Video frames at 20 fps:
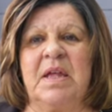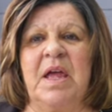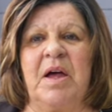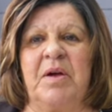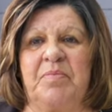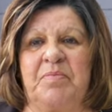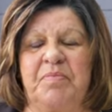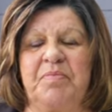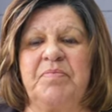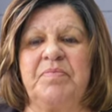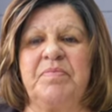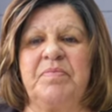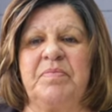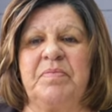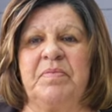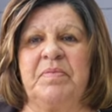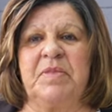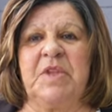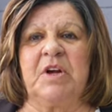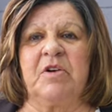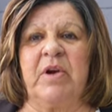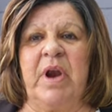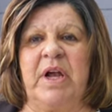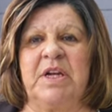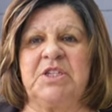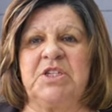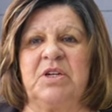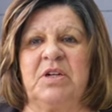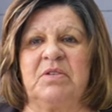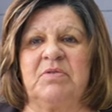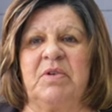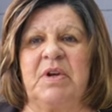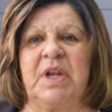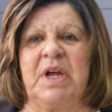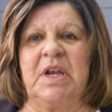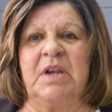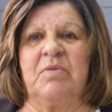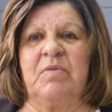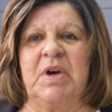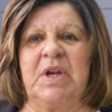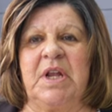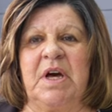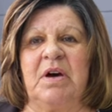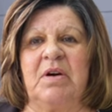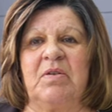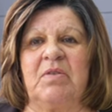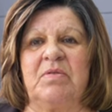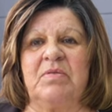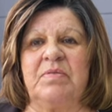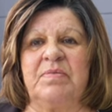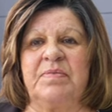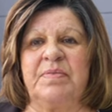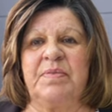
Yeah. The grandchildren anyway now.